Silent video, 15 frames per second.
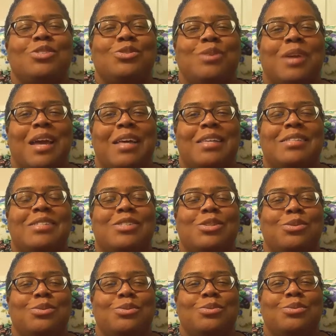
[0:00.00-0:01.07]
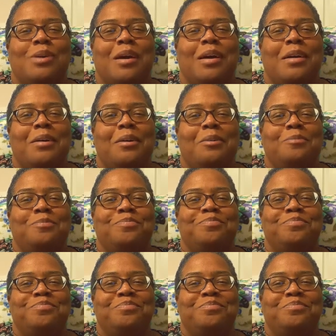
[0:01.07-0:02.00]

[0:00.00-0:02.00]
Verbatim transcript: you guys to, um,